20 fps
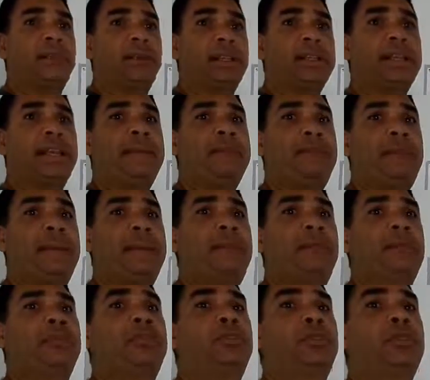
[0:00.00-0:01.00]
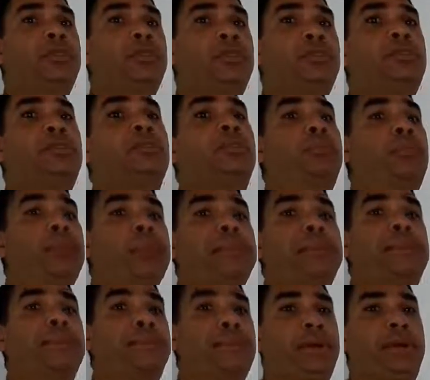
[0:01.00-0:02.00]
campaign was used to bring
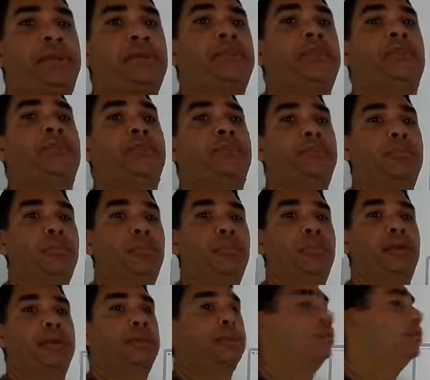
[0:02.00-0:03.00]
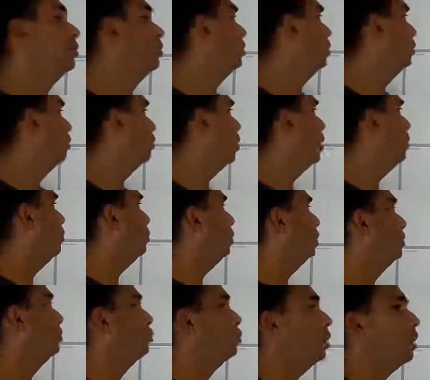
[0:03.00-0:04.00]
the person on board. What
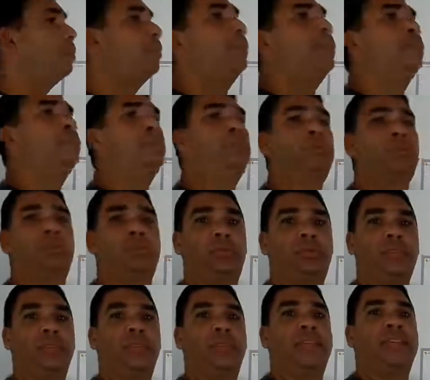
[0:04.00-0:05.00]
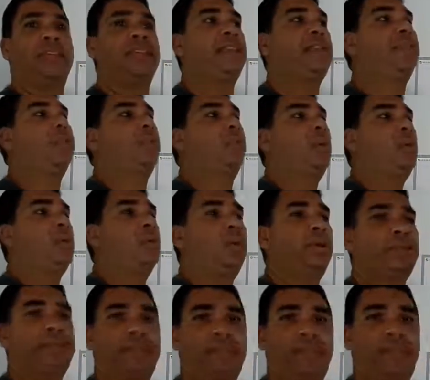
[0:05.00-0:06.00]
was the theme, what
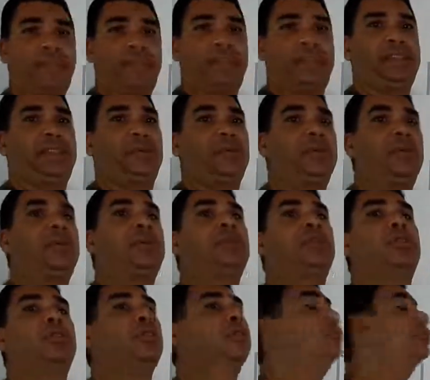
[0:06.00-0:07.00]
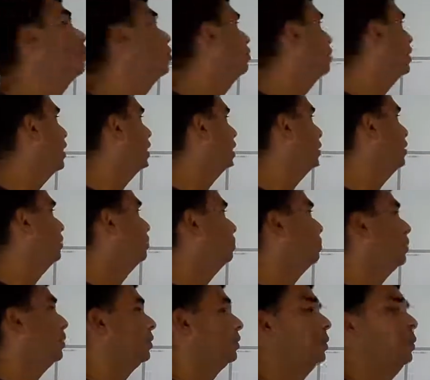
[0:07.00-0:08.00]
was the thing that we were using to get this
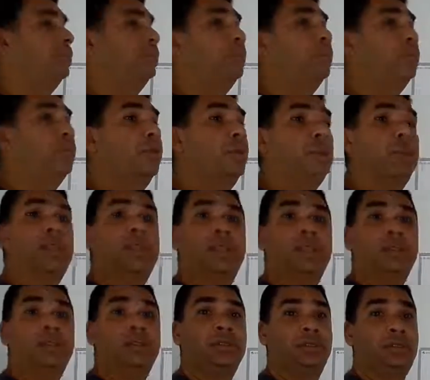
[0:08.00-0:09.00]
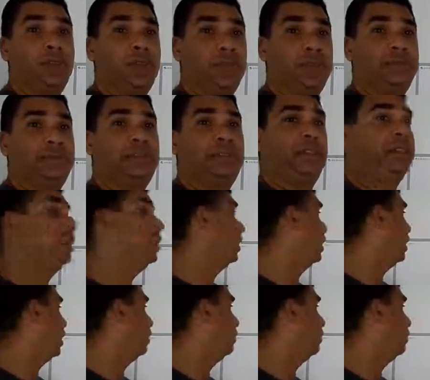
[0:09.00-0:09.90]
person on board. I've seen a lot